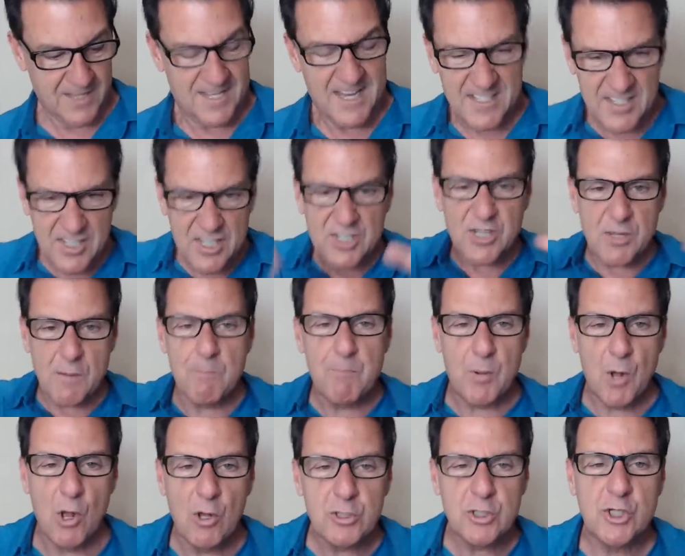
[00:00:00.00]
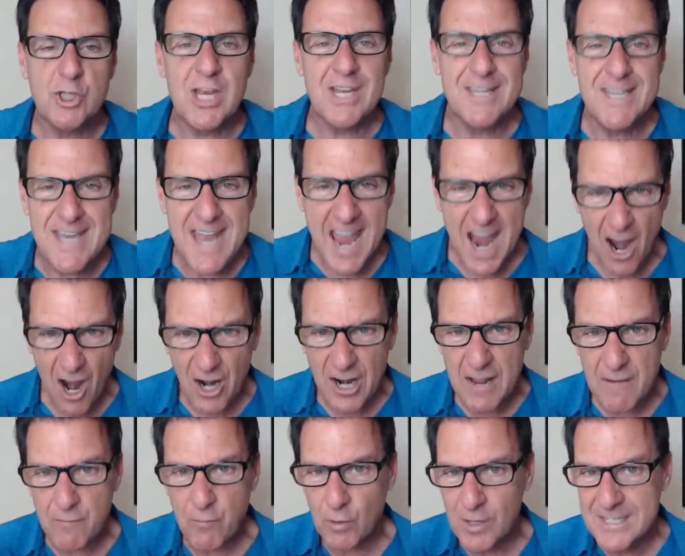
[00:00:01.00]
This is the bullshit
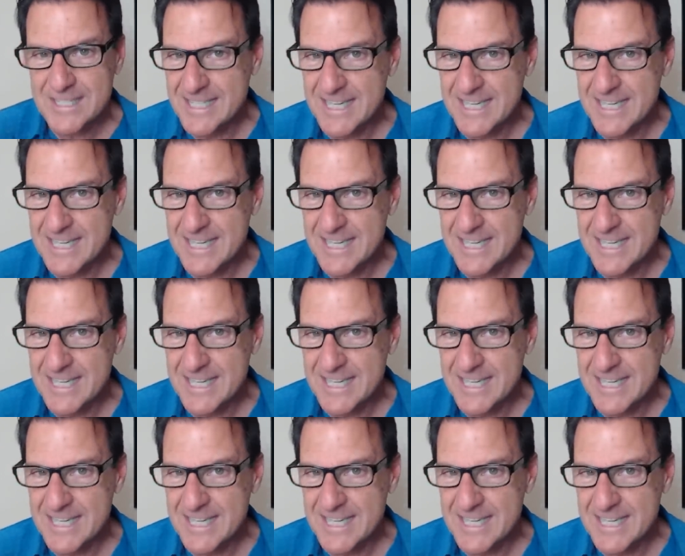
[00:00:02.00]
narrative we're